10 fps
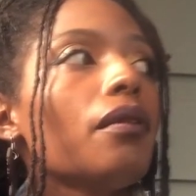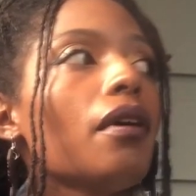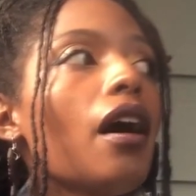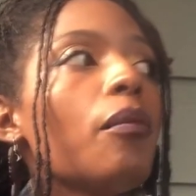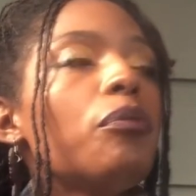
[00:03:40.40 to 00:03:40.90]

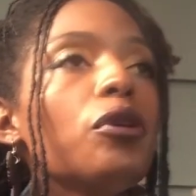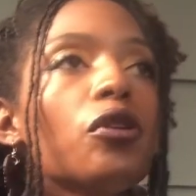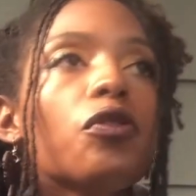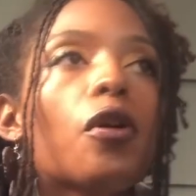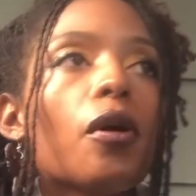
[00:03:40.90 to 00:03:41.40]
a
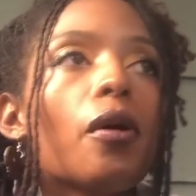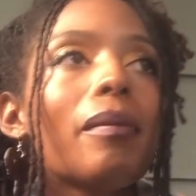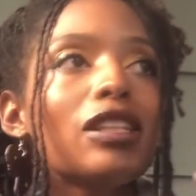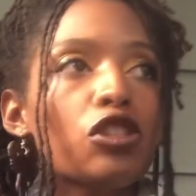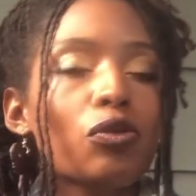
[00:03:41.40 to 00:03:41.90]
beautiful
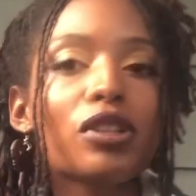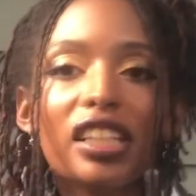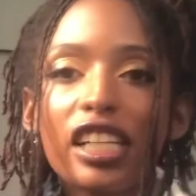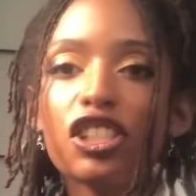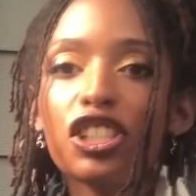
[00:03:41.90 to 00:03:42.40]
mental
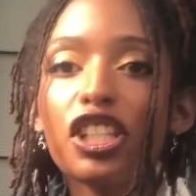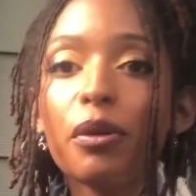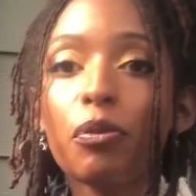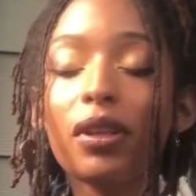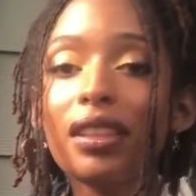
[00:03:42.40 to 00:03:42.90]

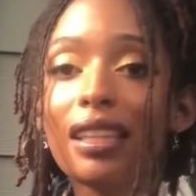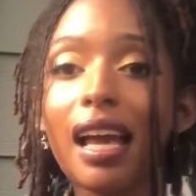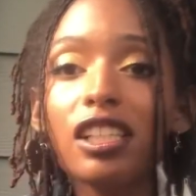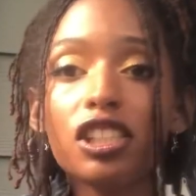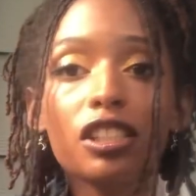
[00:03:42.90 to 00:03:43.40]
relationship with
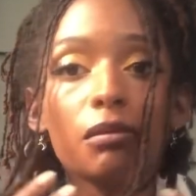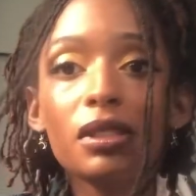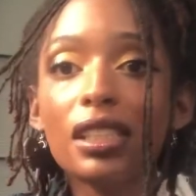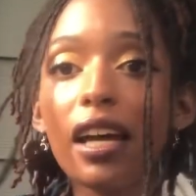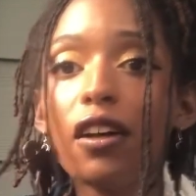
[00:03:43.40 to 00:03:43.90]
not just
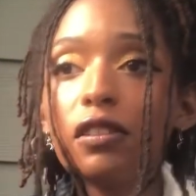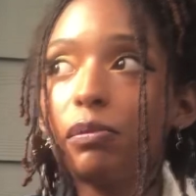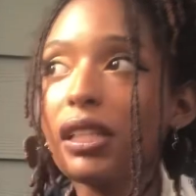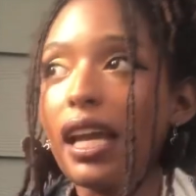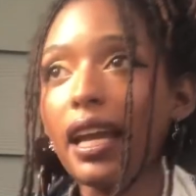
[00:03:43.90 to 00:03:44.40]
themselves,
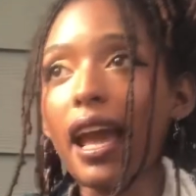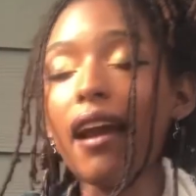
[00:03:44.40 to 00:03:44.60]
but like